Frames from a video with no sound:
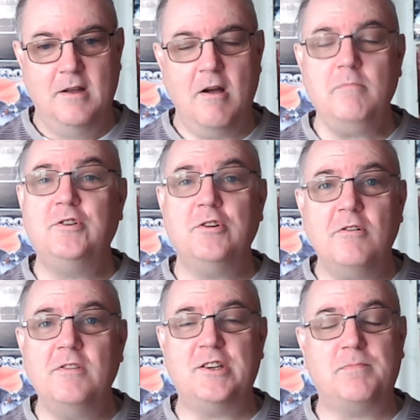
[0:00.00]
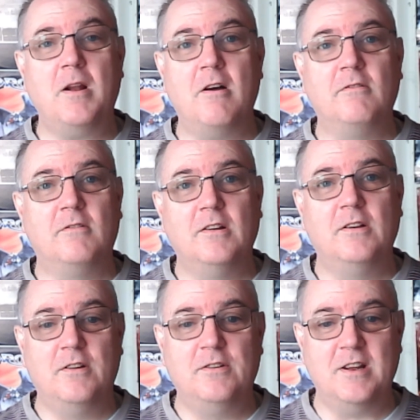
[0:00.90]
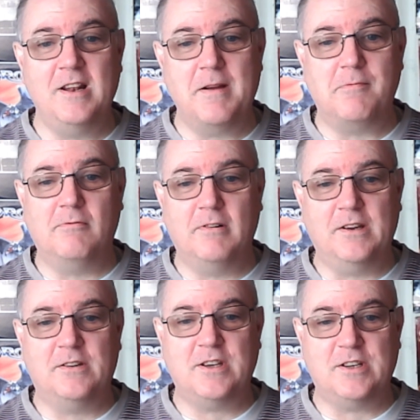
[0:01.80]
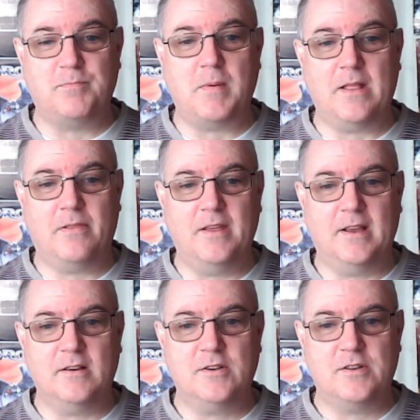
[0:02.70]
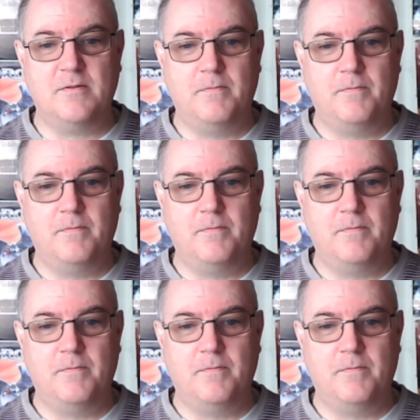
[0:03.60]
I'm sure this bloke deliberately says bad things.